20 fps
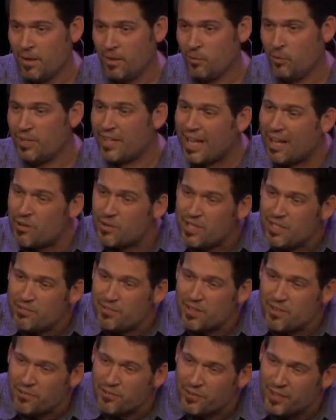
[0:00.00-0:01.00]
without
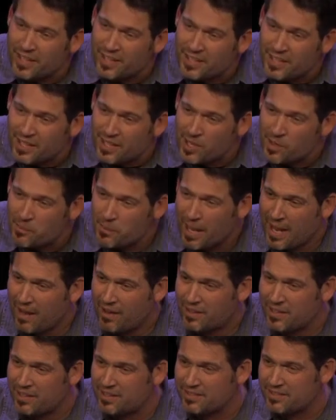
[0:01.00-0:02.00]
even thinking
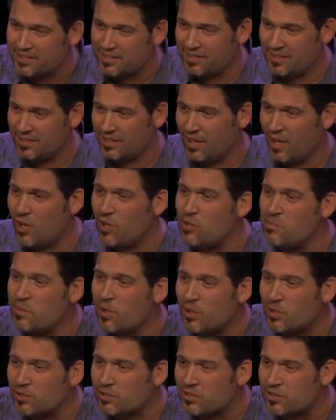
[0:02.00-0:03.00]
about it,
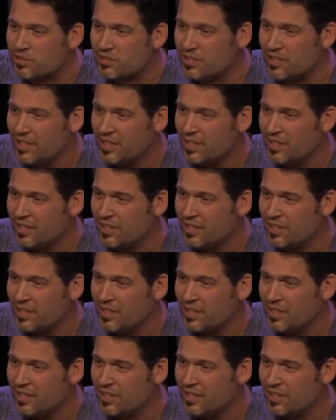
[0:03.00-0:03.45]
almost